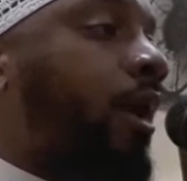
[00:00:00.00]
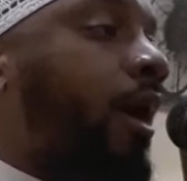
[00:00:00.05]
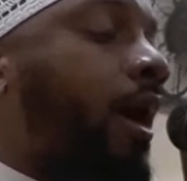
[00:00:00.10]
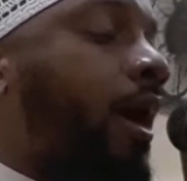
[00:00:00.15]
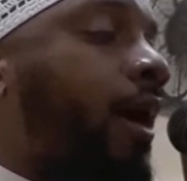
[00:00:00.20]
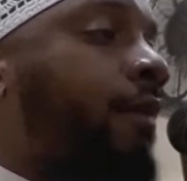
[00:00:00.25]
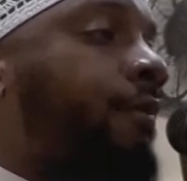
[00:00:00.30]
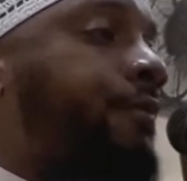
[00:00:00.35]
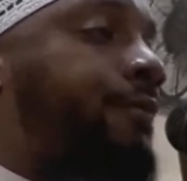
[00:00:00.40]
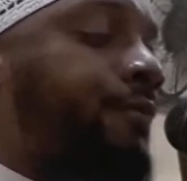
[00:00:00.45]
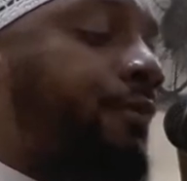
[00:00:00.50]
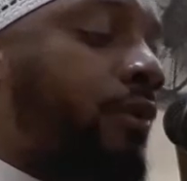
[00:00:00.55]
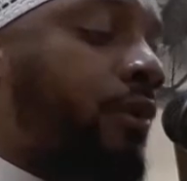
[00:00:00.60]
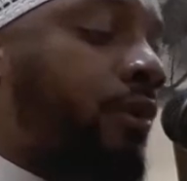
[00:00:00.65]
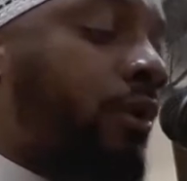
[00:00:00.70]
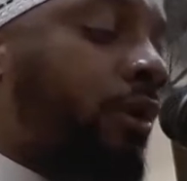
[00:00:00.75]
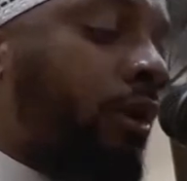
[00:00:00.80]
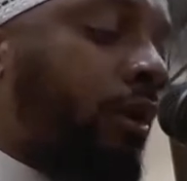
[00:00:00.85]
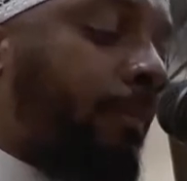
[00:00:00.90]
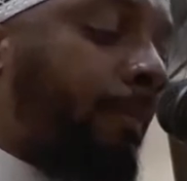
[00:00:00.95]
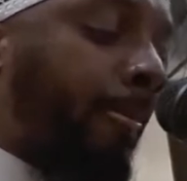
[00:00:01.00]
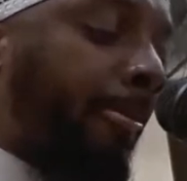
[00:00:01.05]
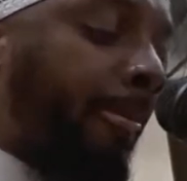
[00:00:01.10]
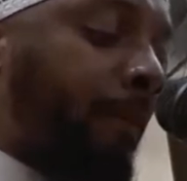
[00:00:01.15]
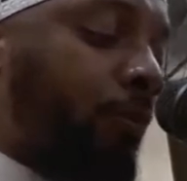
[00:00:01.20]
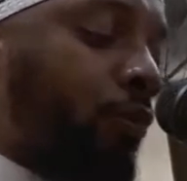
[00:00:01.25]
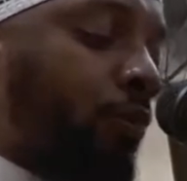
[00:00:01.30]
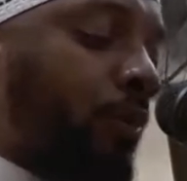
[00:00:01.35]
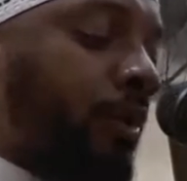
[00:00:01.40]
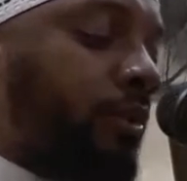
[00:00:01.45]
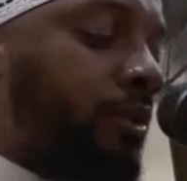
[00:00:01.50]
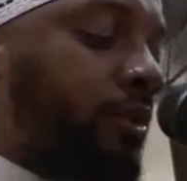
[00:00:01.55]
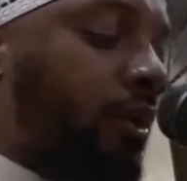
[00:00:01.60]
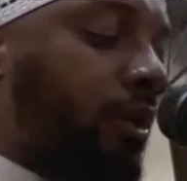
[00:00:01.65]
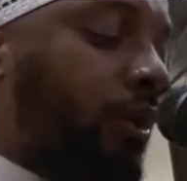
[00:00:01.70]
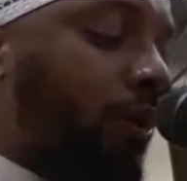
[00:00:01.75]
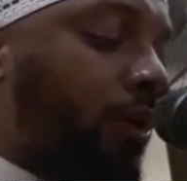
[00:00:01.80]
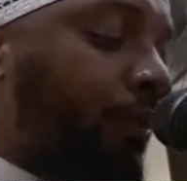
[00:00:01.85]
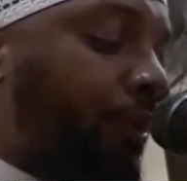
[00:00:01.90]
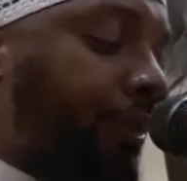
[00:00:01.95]
how far you want to
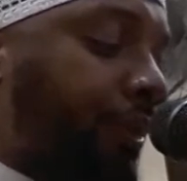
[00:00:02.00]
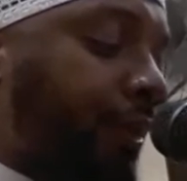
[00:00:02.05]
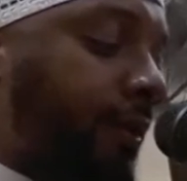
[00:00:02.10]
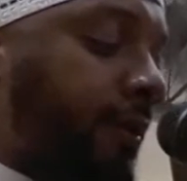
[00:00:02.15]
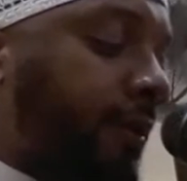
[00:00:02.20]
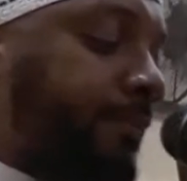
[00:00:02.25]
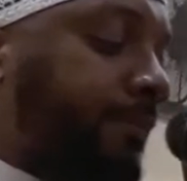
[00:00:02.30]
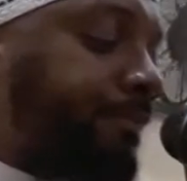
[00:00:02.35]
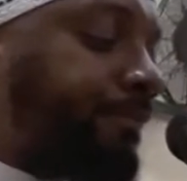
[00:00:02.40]
go with it.